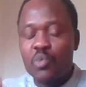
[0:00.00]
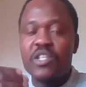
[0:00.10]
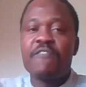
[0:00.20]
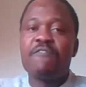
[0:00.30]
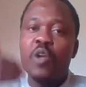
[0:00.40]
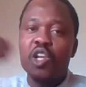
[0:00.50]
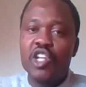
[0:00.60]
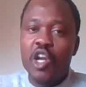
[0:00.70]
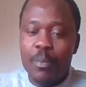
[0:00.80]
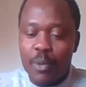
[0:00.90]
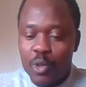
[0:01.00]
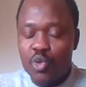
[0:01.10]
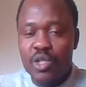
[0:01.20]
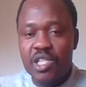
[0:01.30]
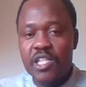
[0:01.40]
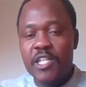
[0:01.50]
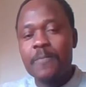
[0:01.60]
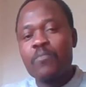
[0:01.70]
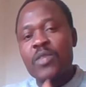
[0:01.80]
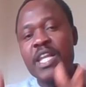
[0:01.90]
But with a vocational
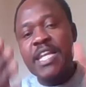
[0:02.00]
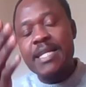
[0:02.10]
opportunity,